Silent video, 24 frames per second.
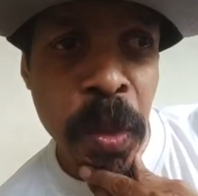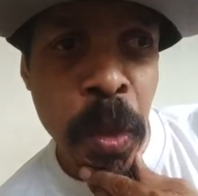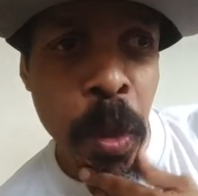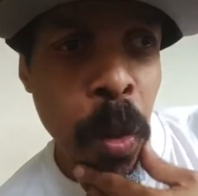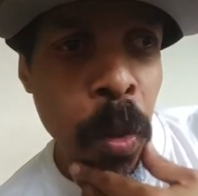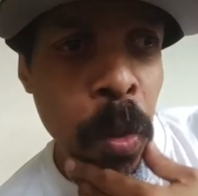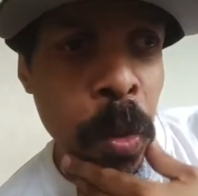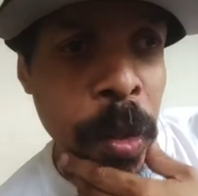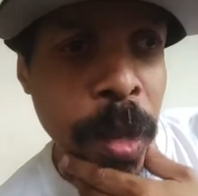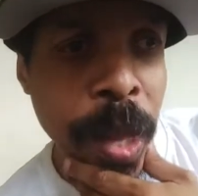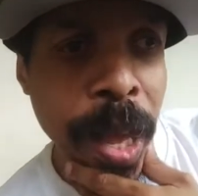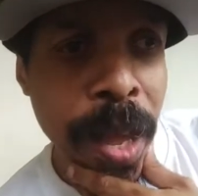
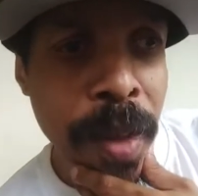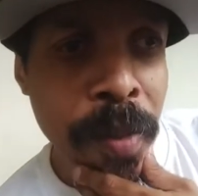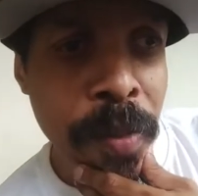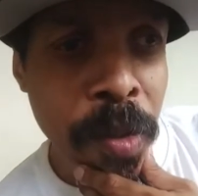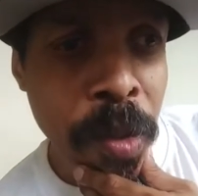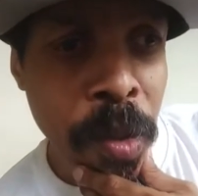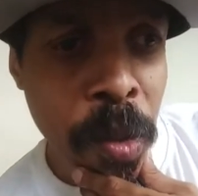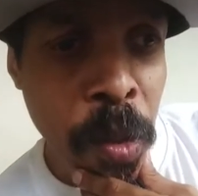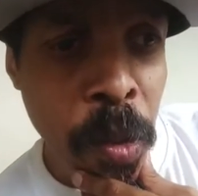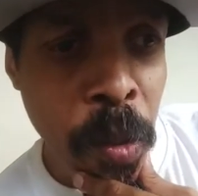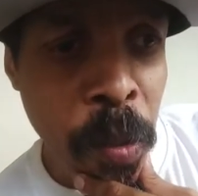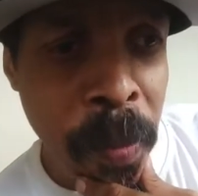go live
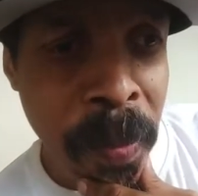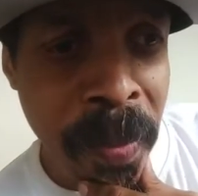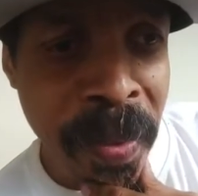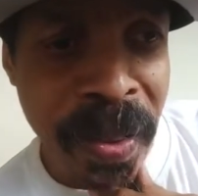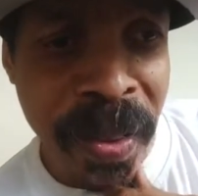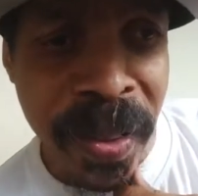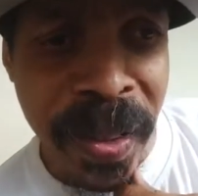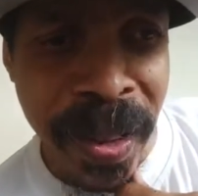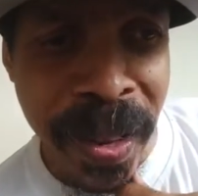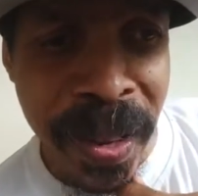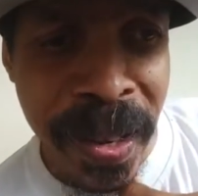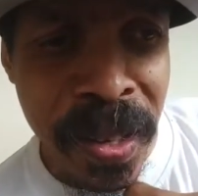a little
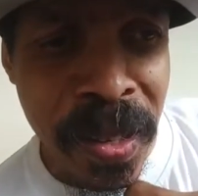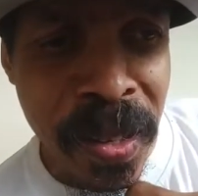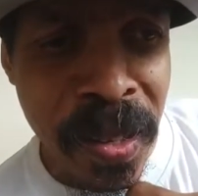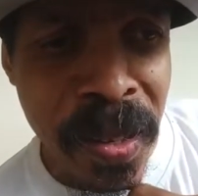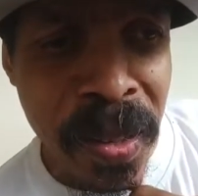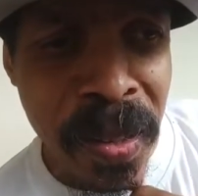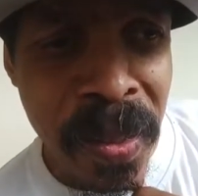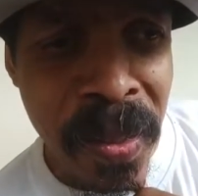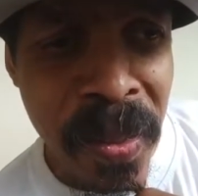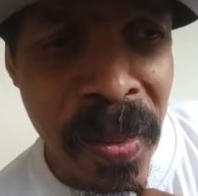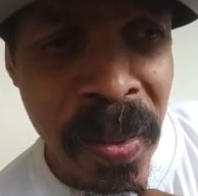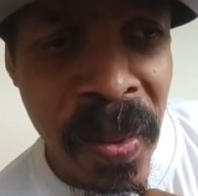bit later
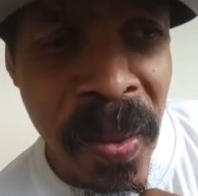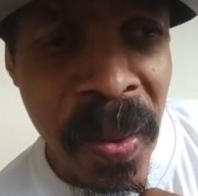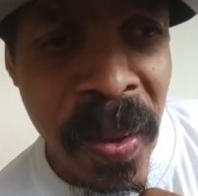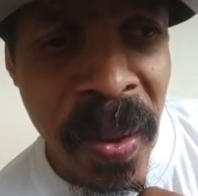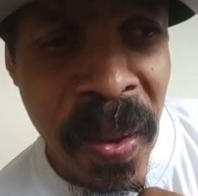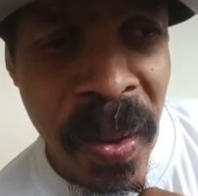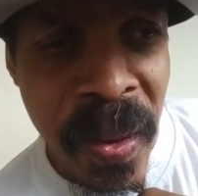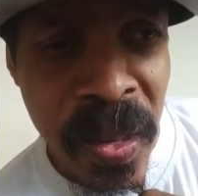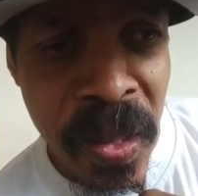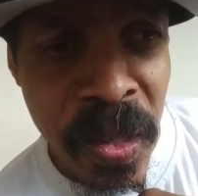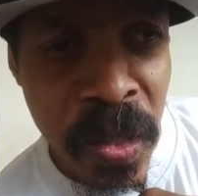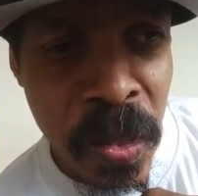
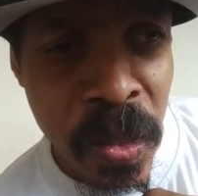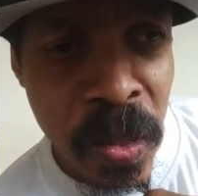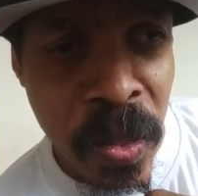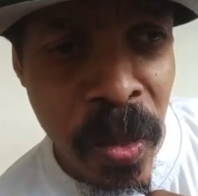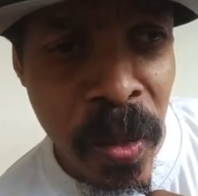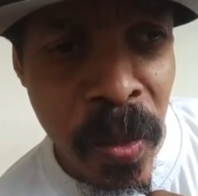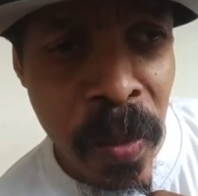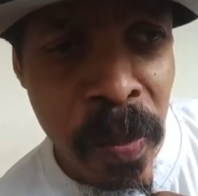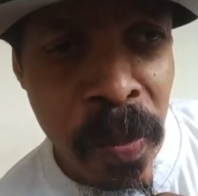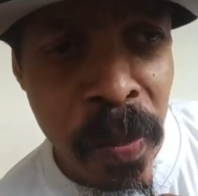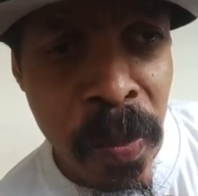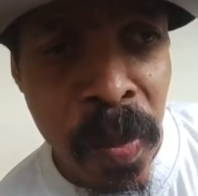and
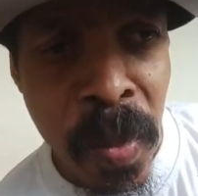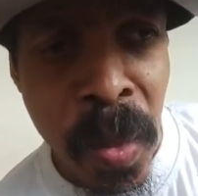stuff.